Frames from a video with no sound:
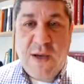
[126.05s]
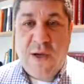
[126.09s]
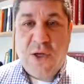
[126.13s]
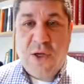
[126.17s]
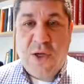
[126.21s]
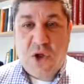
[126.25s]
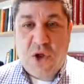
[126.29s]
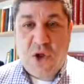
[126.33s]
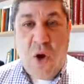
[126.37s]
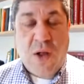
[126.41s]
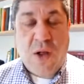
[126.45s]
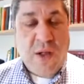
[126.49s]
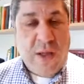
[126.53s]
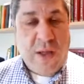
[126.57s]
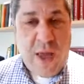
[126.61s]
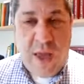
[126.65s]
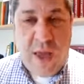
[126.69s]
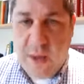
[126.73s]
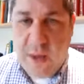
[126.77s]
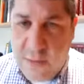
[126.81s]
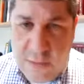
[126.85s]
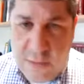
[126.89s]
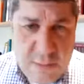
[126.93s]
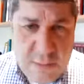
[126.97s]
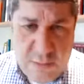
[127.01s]
chocolate cake,
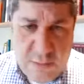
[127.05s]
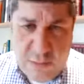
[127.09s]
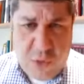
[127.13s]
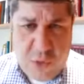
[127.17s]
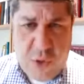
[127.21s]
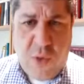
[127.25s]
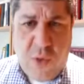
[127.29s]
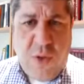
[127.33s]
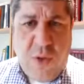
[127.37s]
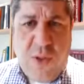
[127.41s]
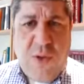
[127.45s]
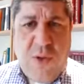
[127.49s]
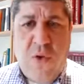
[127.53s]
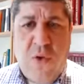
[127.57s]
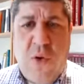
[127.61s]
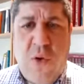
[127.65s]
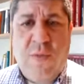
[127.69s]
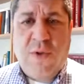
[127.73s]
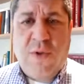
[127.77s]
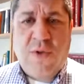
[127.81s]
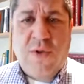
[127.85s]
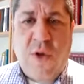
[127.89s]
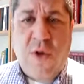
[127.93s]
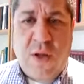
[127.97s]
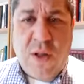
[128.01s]
totally normal
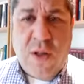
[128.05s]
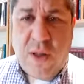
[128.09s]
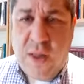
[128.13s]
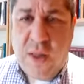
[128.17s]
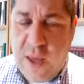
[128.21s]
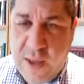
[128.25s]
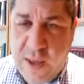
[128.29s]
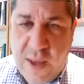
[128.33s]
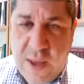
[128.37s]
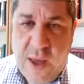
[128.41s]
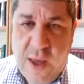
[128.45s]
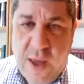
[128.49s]
chocolate cake.